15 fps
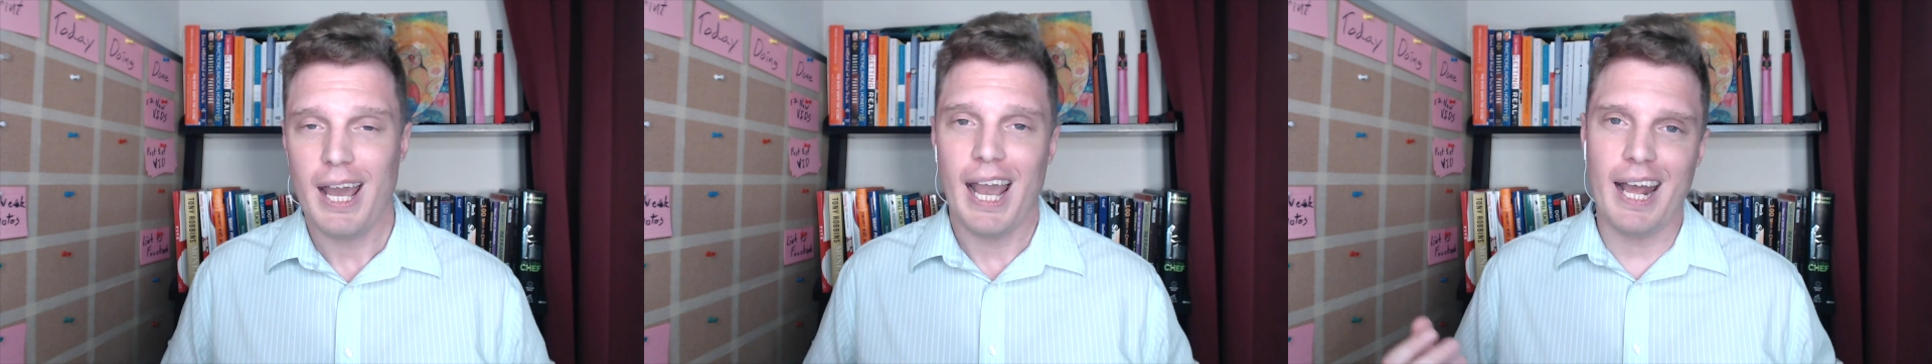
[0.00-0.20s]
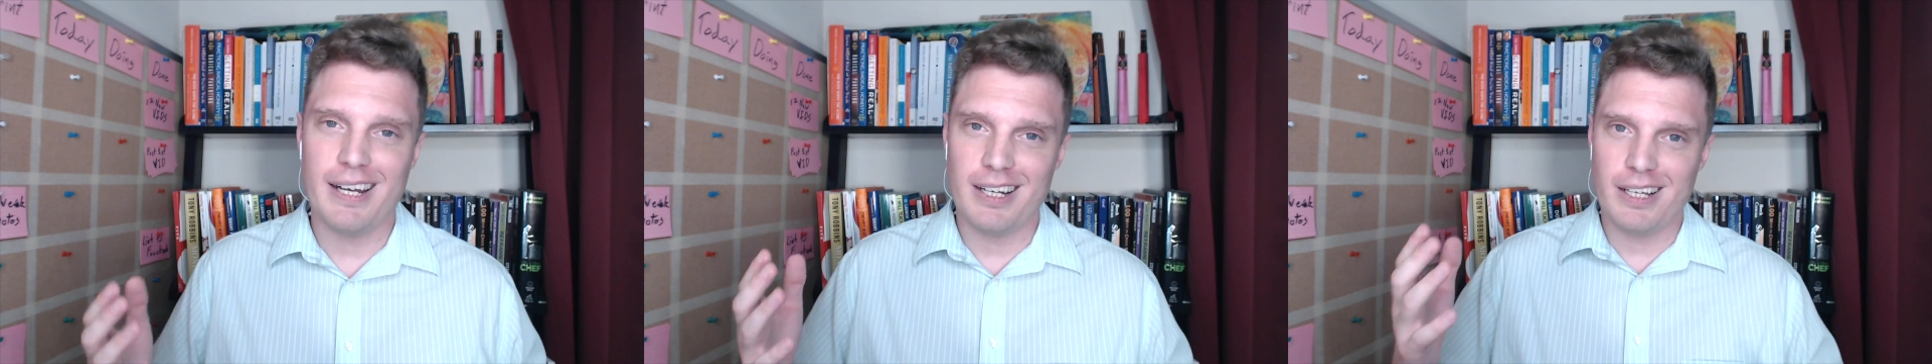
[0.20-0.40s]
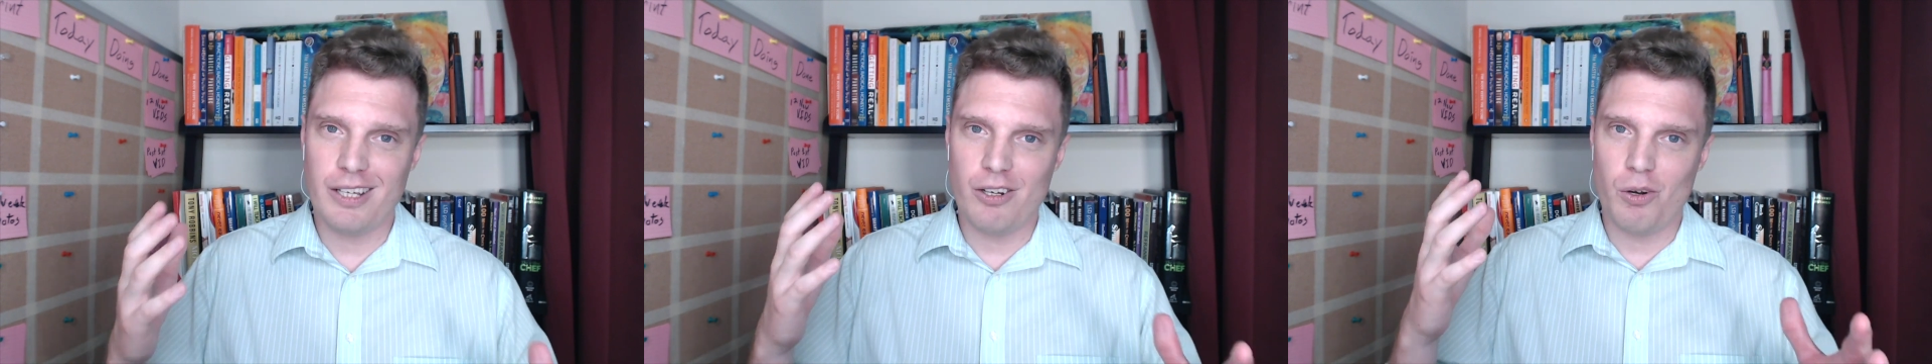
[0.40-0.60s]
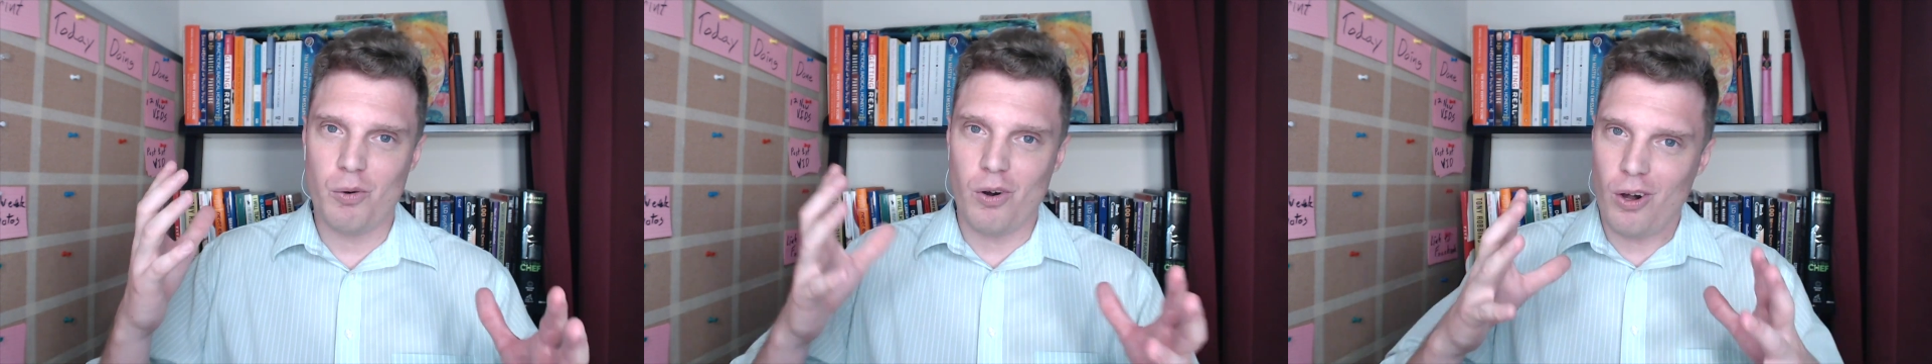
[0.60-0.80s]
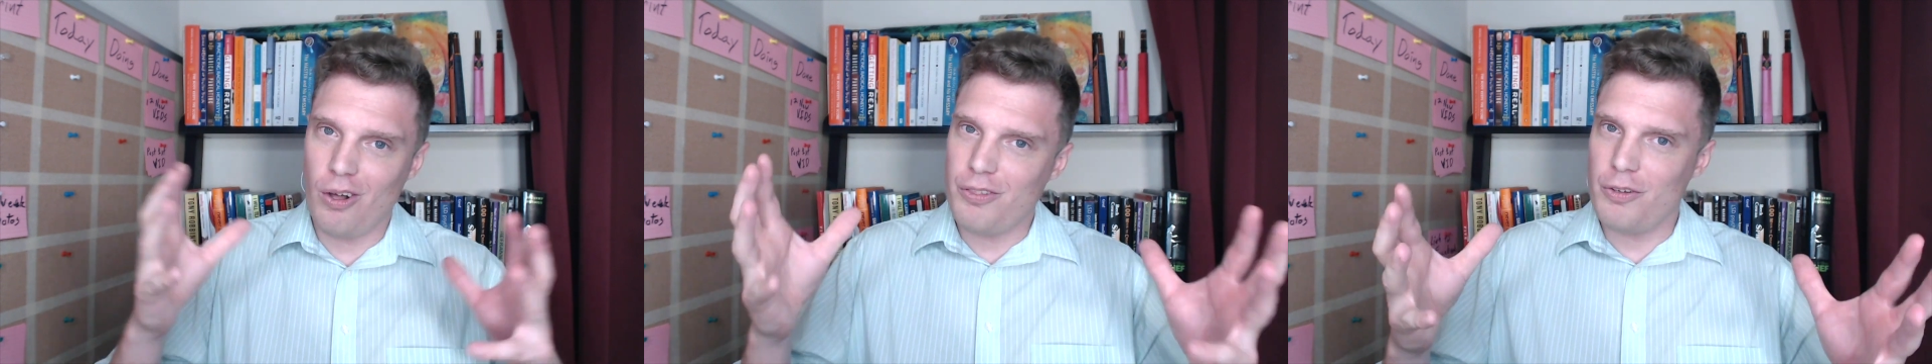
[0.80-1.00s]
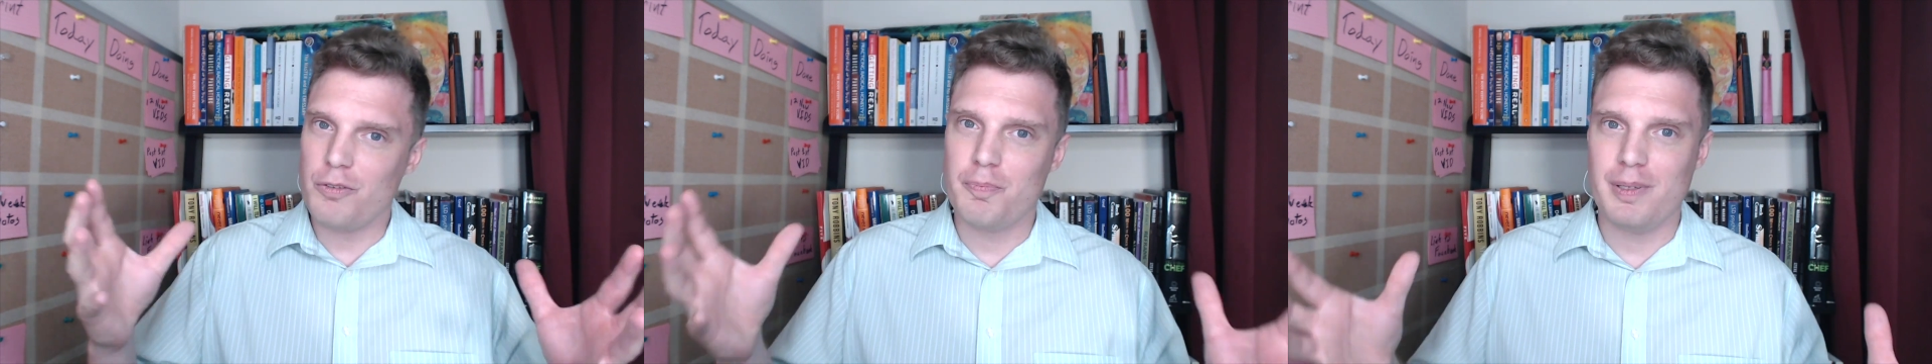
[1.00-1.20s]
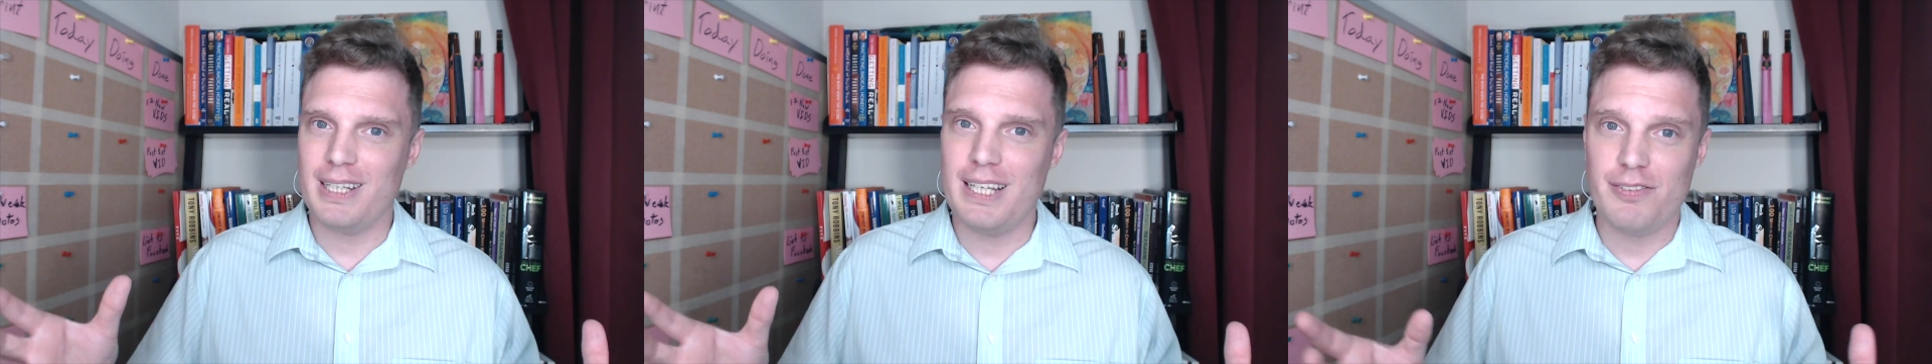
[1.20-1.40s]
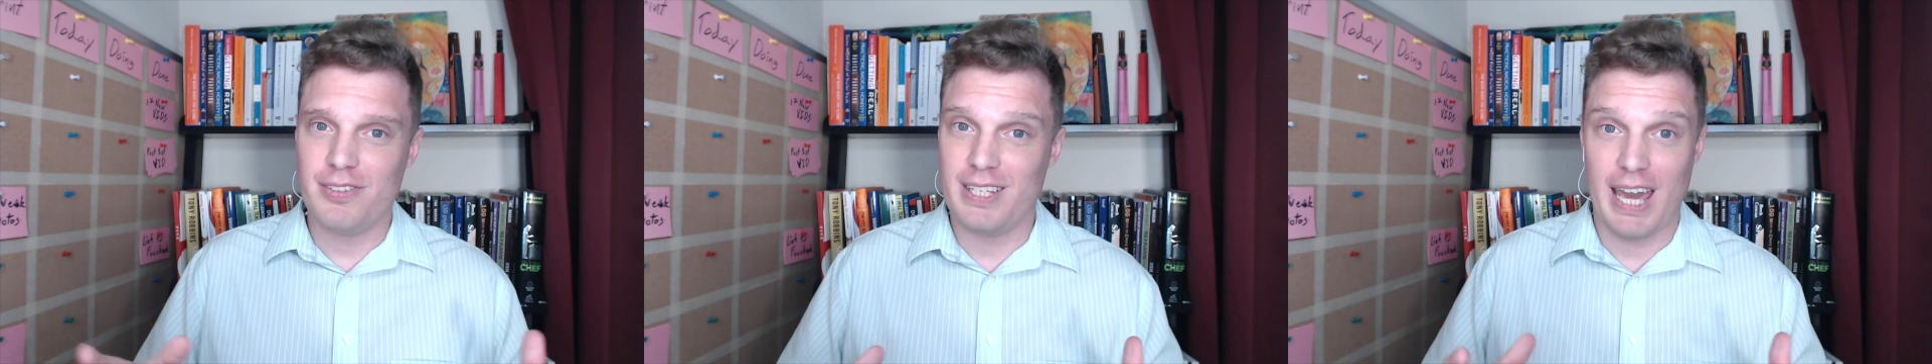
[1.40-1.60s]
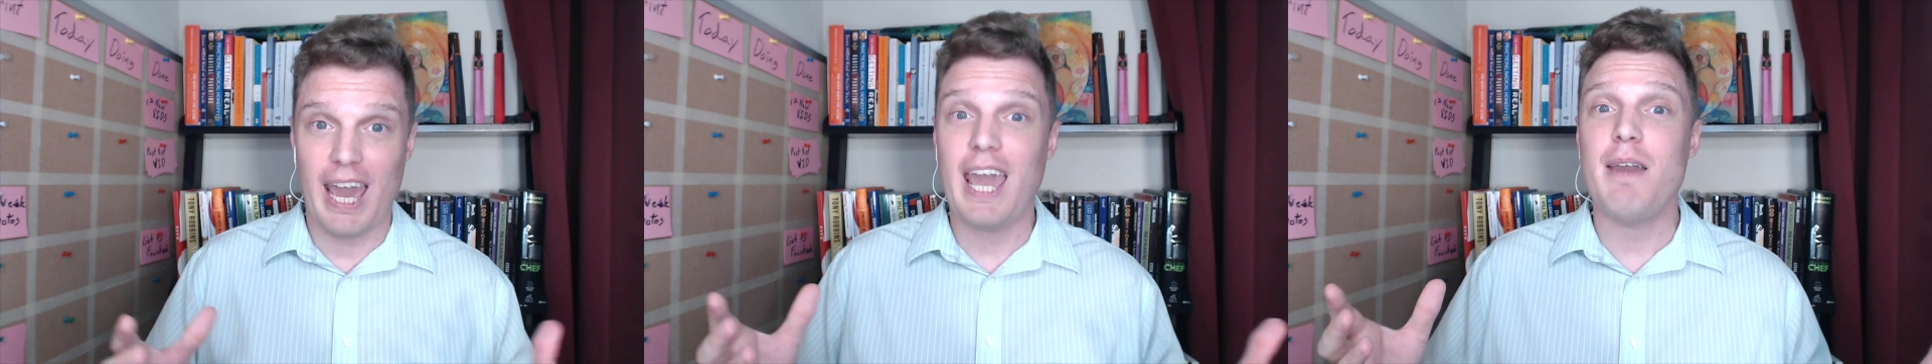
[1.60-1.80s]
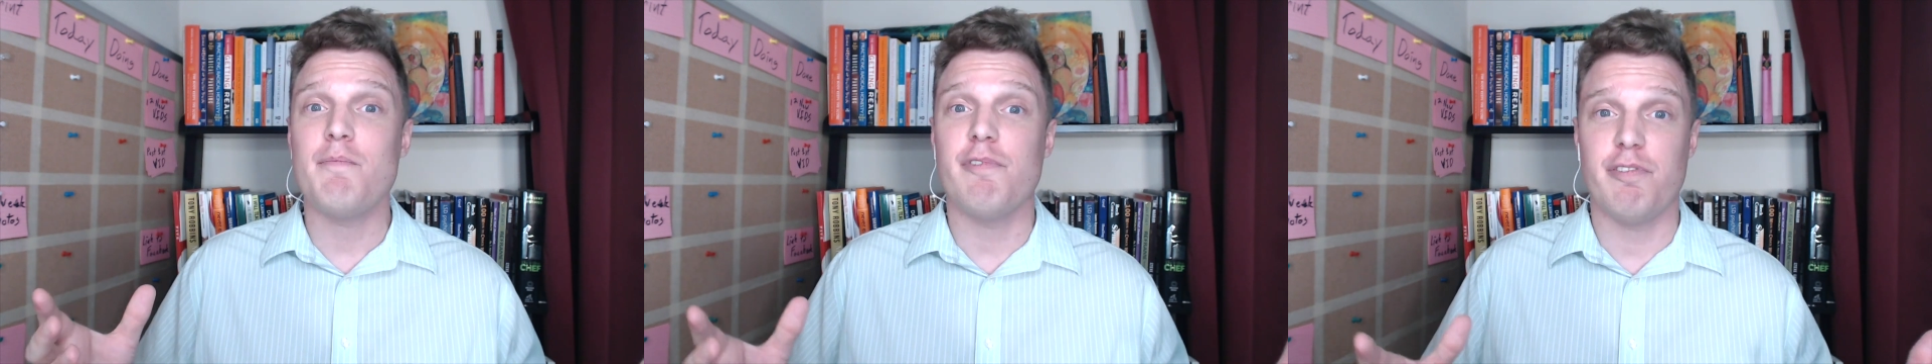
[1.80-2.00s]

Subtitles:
And, all those beliefs came